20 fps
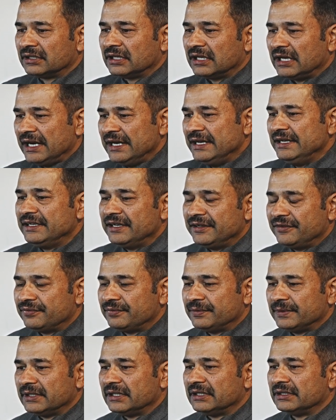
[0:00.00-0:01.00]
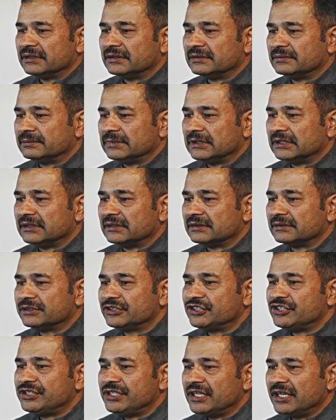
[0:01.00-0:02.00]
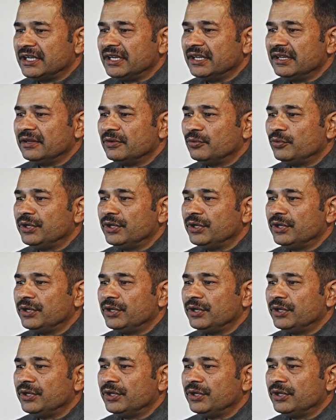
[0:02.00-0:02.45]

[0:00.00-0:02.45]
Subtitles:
kind of sharing